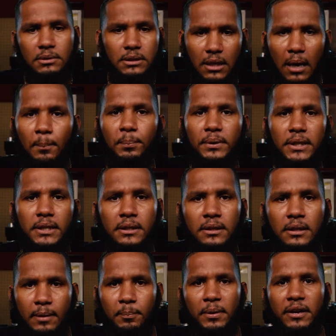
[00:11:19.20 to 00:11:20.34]
company,
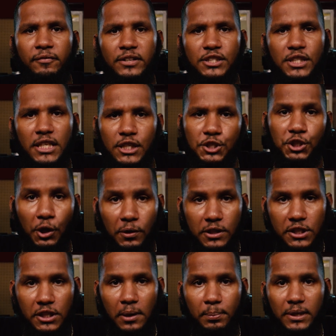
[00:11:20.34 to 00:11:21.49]
benefits the insurance
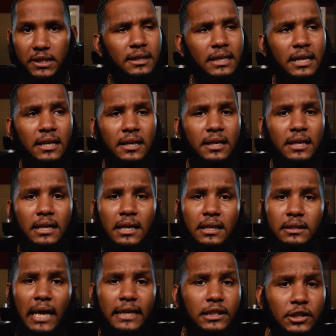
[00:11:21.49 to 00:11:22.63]
company is
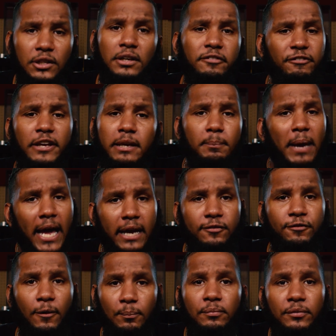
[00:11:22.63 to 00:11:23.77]
like the good feedback
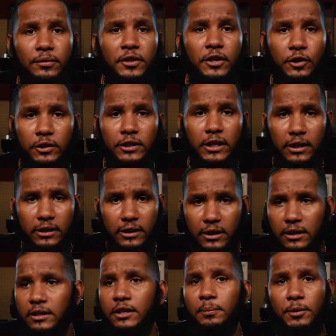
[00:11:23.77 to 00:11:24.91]
from the, the
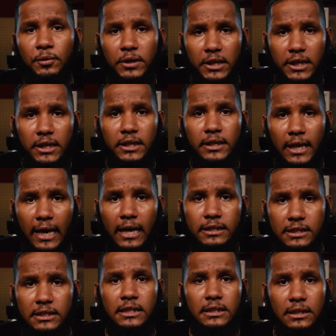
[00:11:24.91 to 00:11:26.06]
the community that I
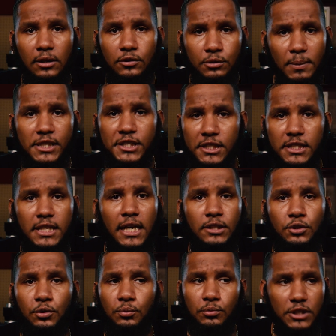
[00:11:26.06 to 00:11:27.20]
sent those messages out
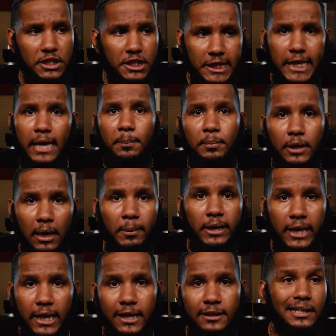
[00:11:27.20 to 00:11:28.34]
to just kept coming
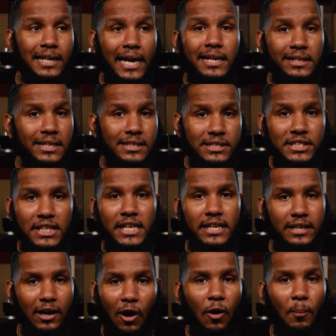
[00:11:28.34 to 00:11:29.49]
in. They could
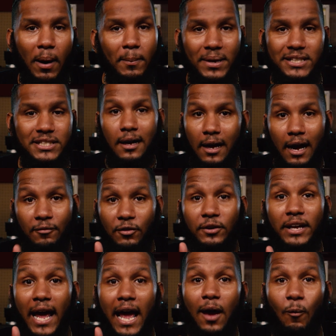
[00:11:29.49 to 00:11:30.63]
see all my messages. I've
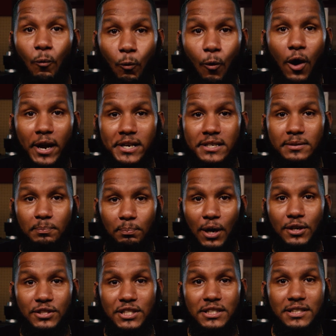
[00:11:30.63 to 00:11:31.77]
only had one
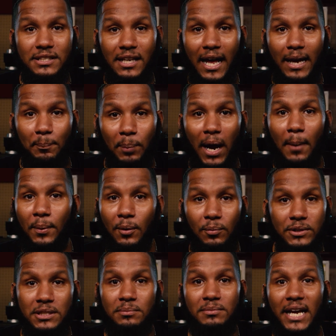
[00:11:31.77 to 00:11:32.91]
person like pop up
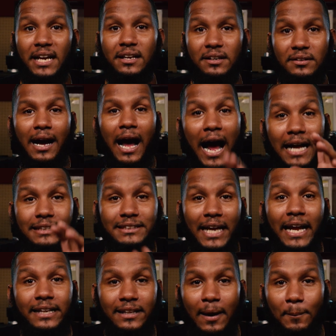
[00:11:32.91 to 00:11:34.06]
with some negative. I
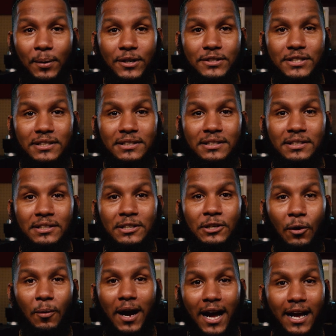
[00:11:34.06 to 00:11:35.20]
thanked that person. You know
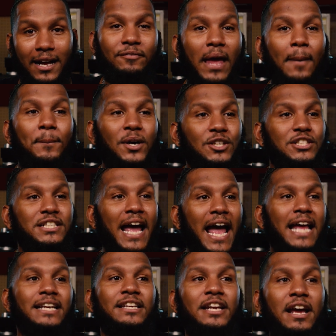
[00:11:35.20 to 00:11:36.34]
why? That person
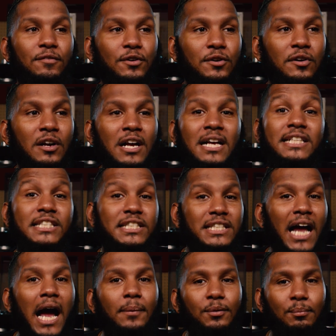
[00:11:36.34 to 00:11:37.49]
had never
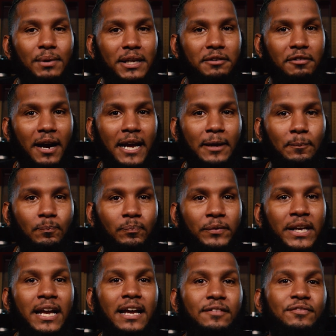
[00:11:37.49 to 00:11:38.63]
stopped me, right?
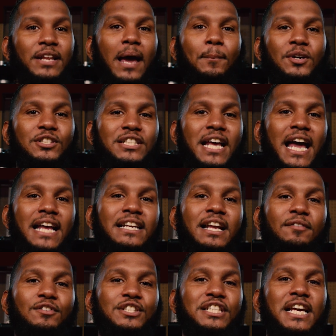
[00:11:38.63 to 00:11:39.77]
If that person had
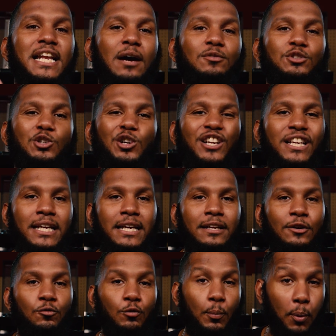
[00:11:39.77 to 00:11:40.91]
never said I was gonna get
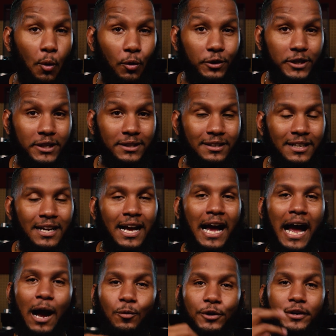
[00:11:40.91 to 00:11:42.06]
reported,
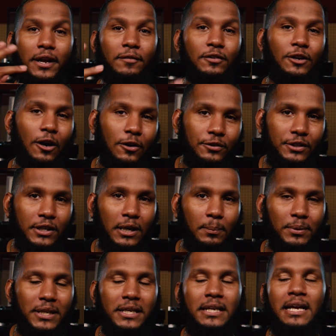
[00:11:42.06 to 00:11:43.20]
I would have never called the
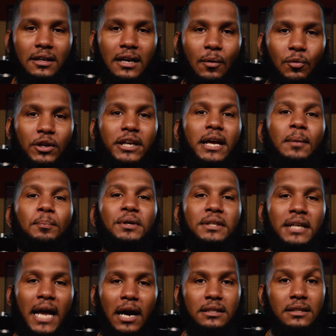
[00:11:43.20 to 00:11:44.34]
company. I would have kept
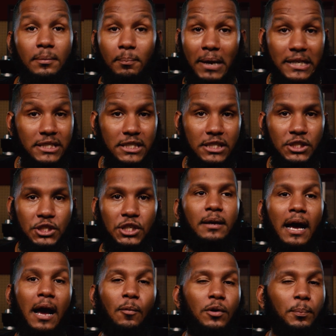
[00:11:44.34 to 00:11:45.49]
putting out the message.
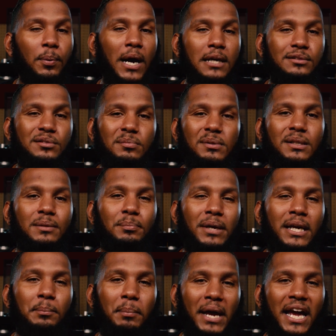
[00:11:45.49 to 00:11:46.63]
I would have possibly
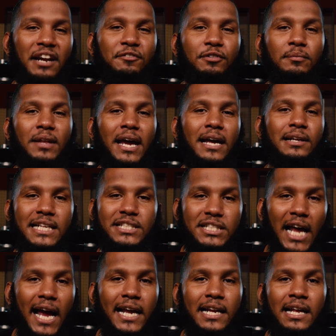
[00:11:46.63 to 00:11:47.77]
been banned from that site